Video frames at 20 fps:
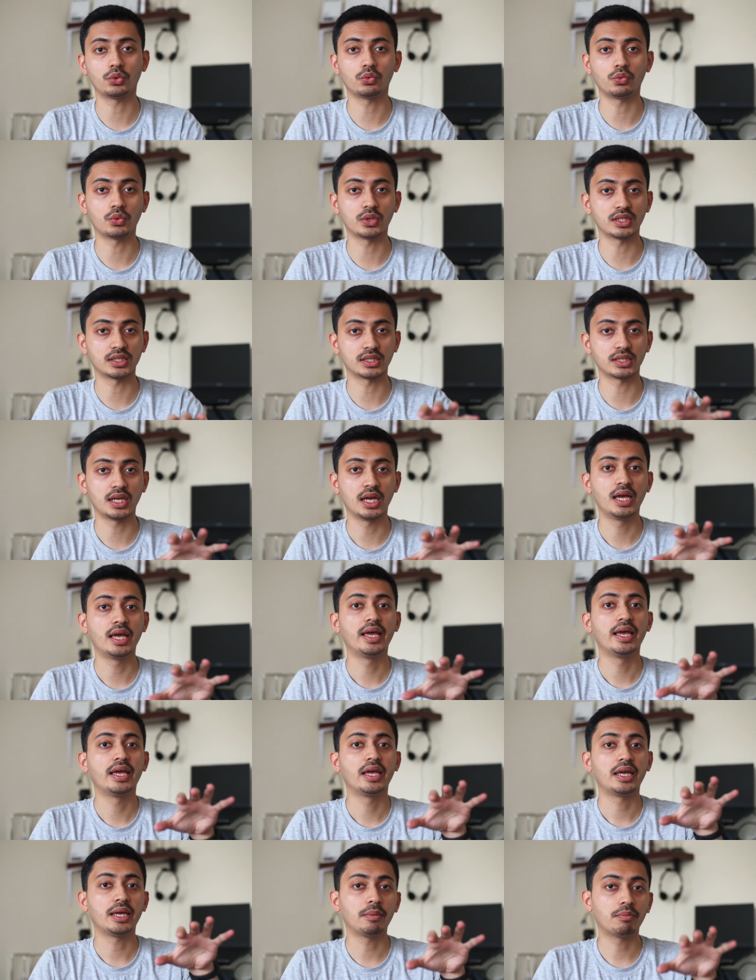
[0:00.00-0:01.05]
was
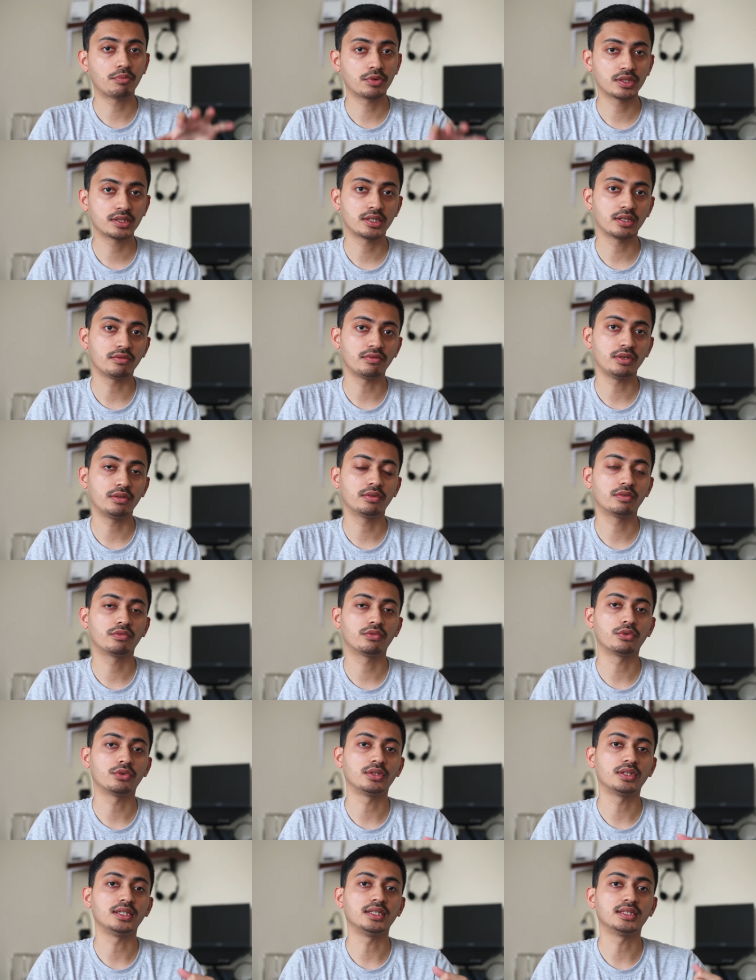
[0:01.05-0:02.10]
impressive, even
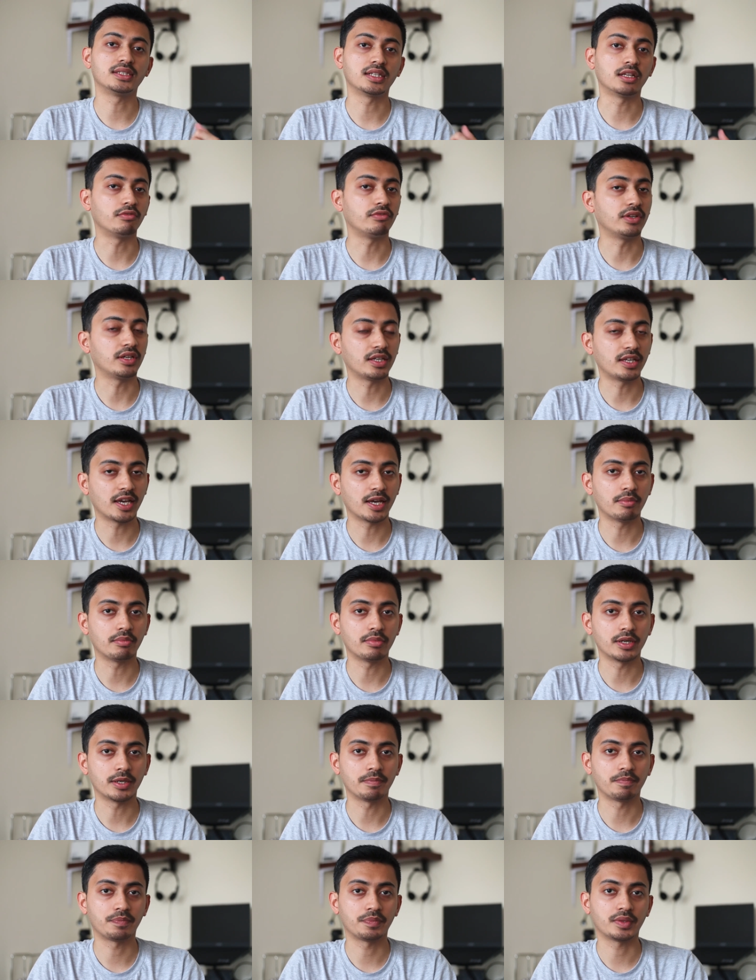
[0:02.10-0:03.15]
for the selfie
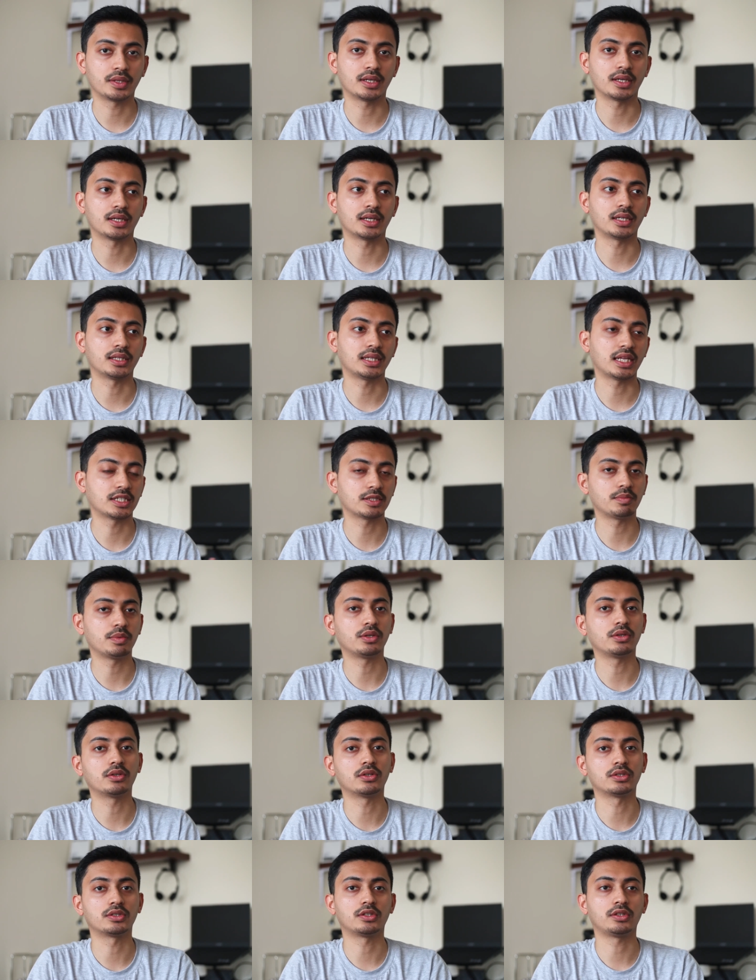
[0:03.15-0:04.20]
camera. That's
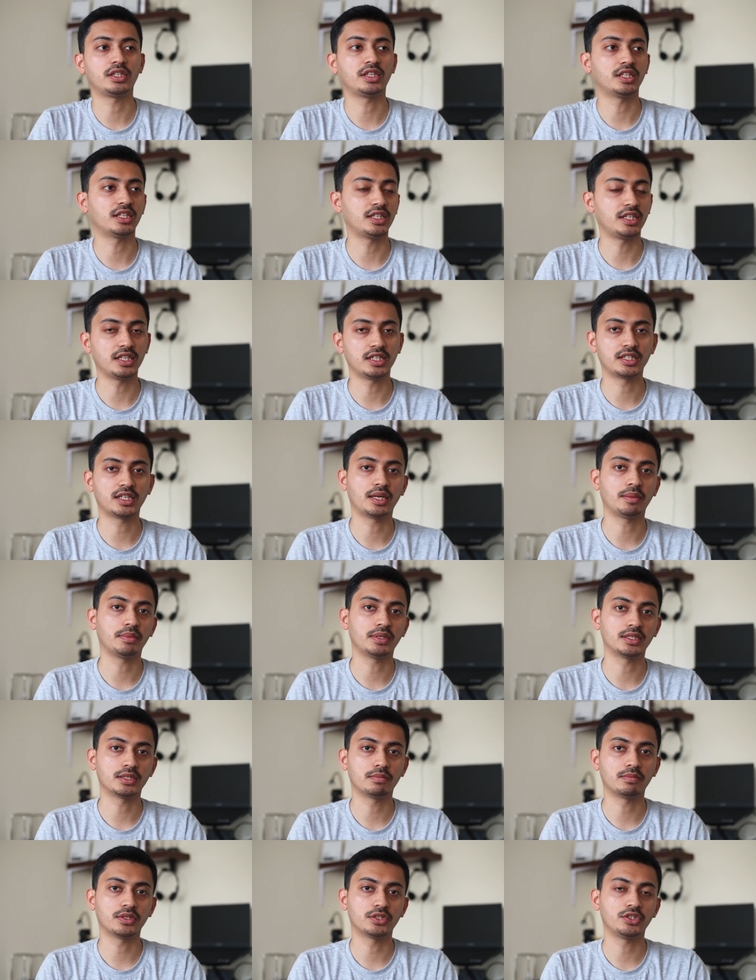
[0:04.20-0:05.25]
because in the daytime
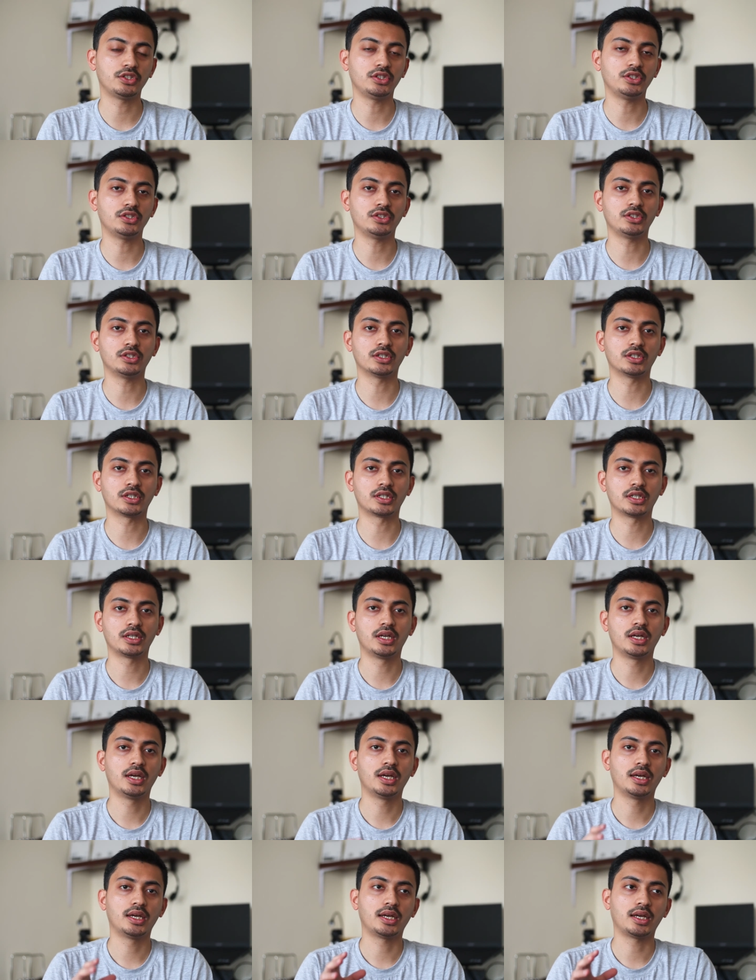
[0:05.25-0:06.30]
it's much easier,
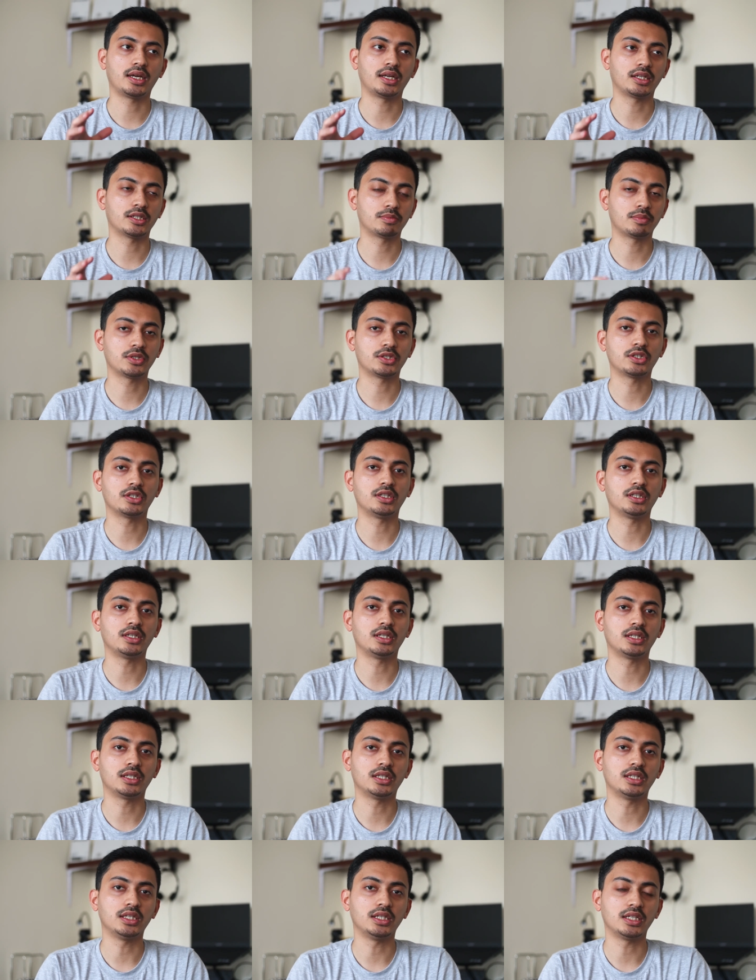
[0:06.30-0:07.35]
and especially
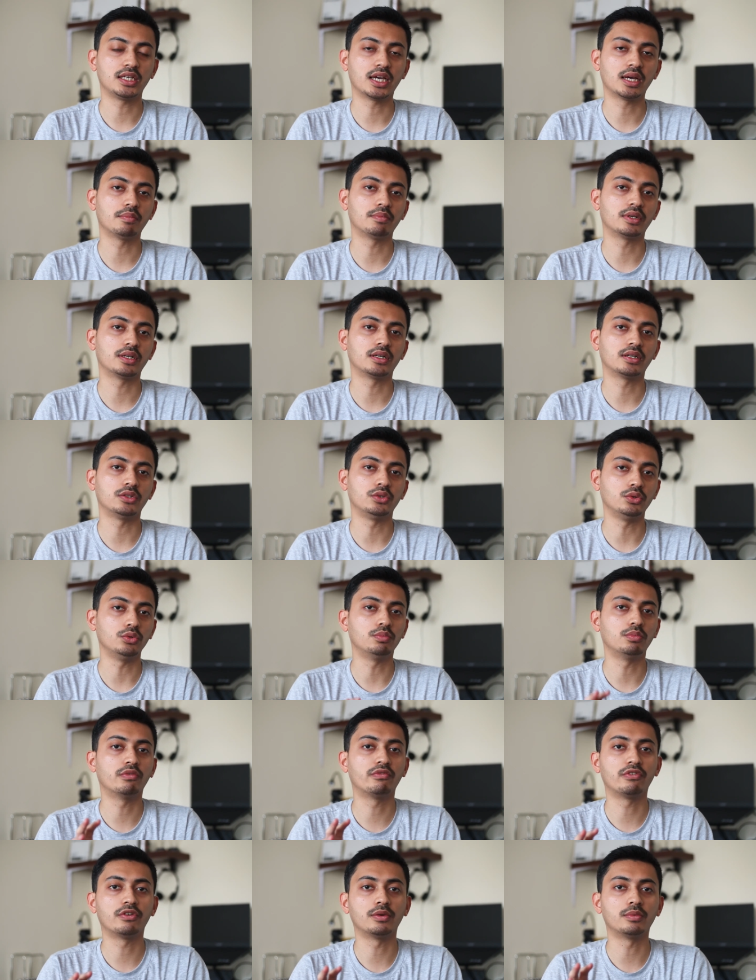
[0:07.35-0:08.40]
the camera do
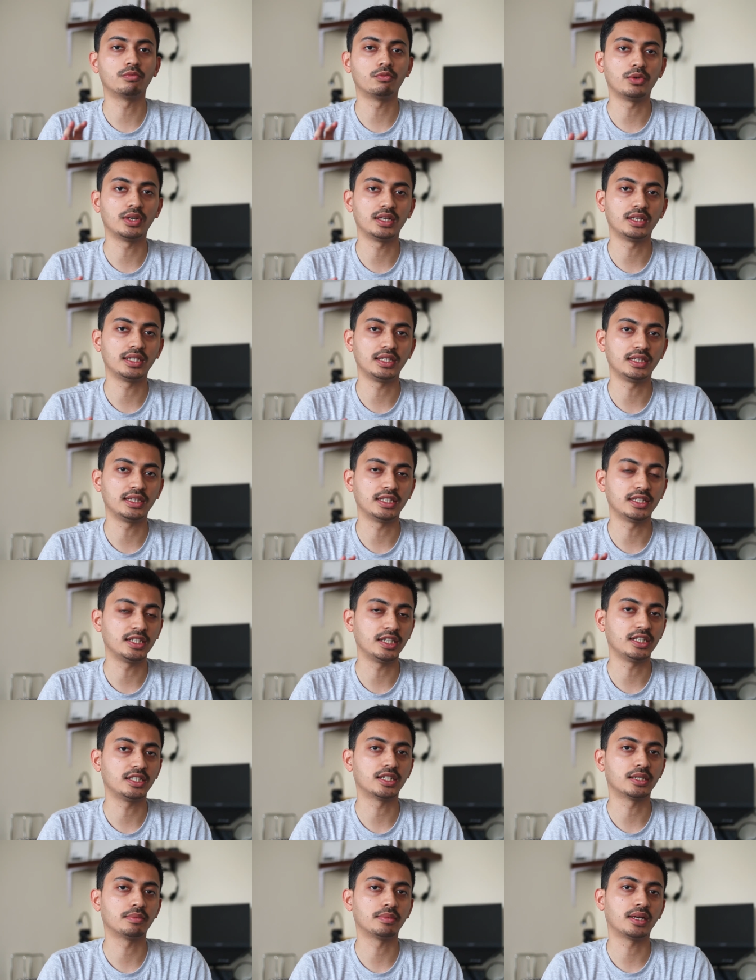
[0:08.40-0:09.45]
perform well in the
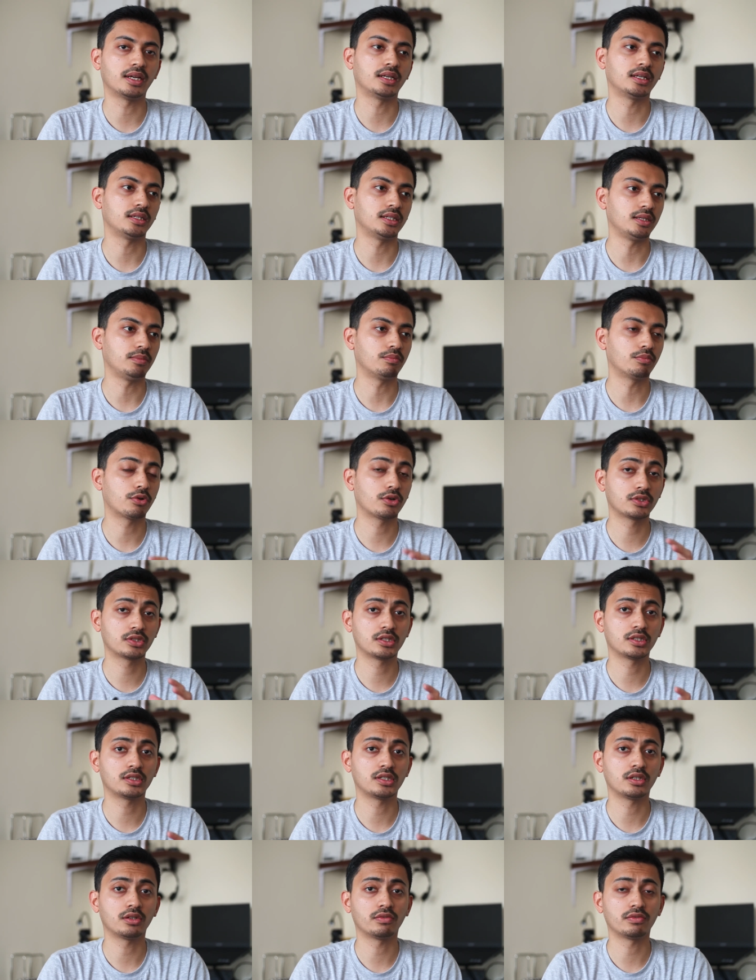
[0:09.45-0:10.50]
daytime, and the
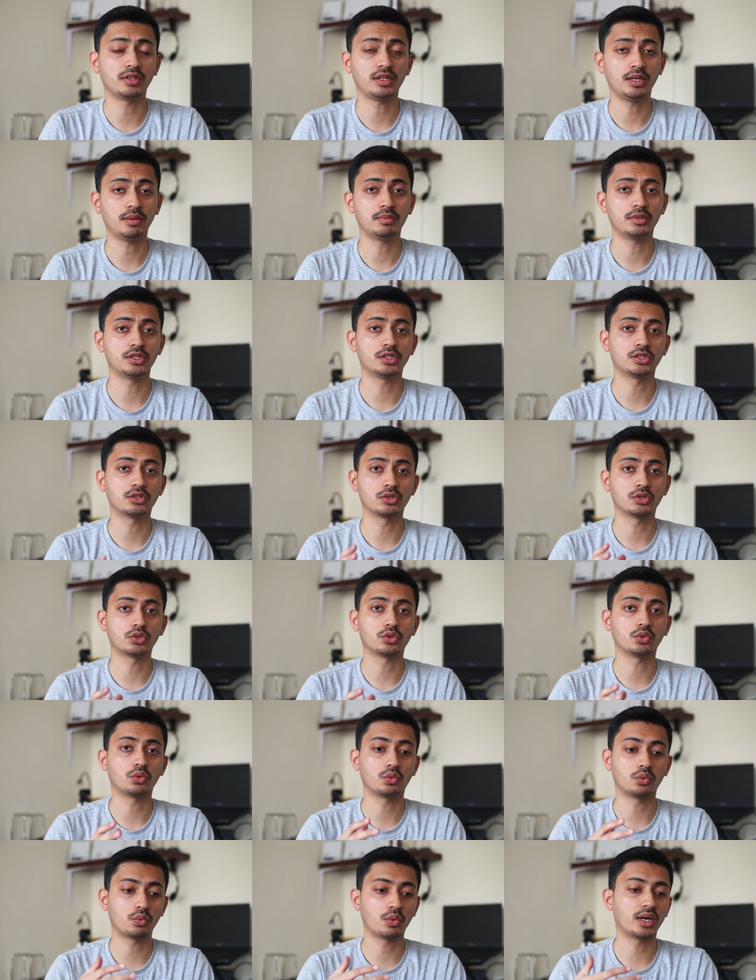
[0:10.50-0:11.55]
processing of the image is
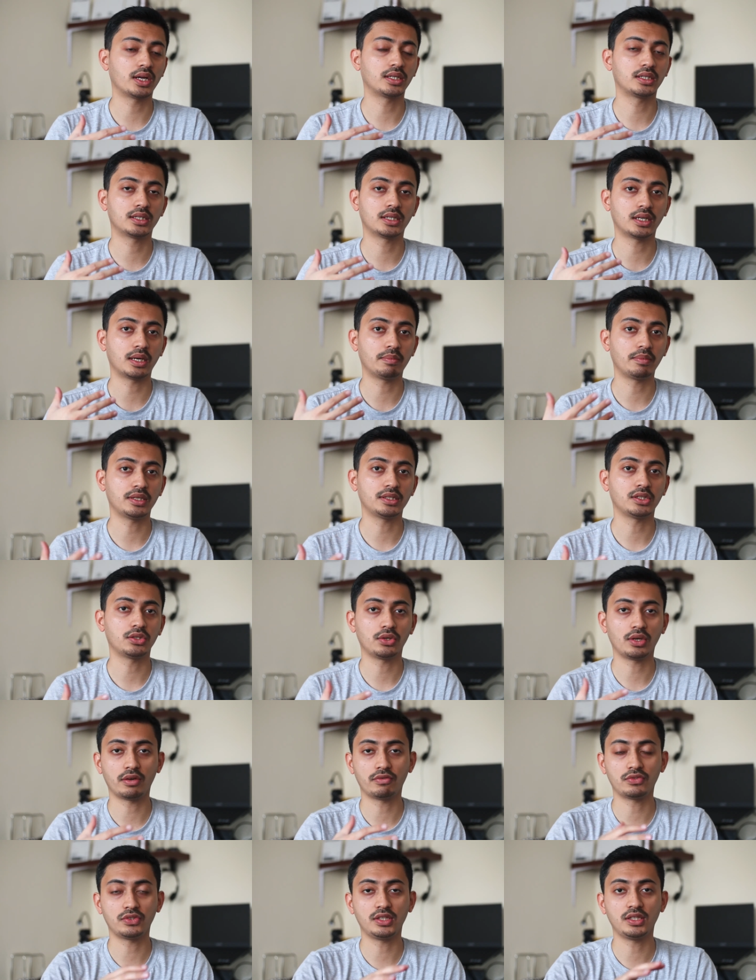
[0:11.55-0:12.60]
also quite amazing. You
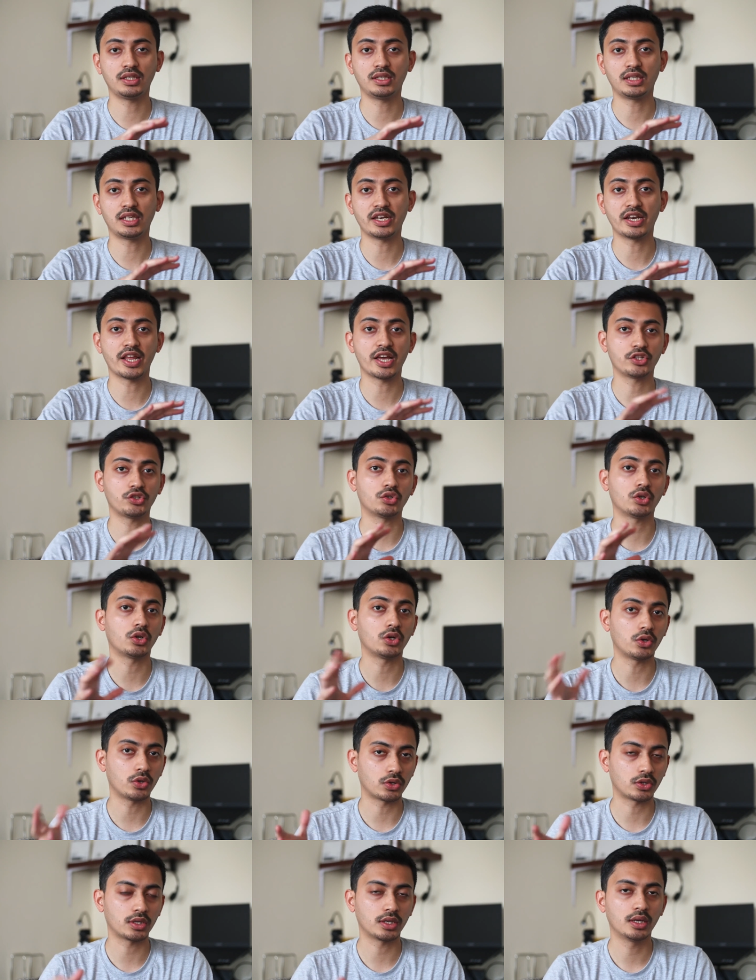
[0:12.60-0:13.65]
have seen the natural
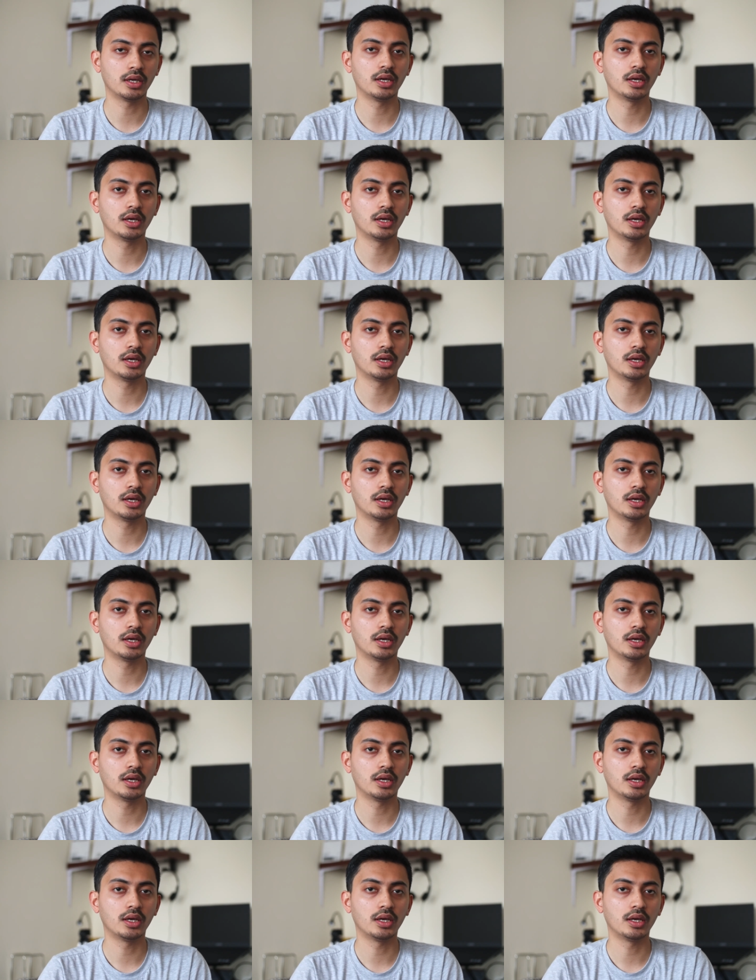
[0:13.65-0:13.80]
look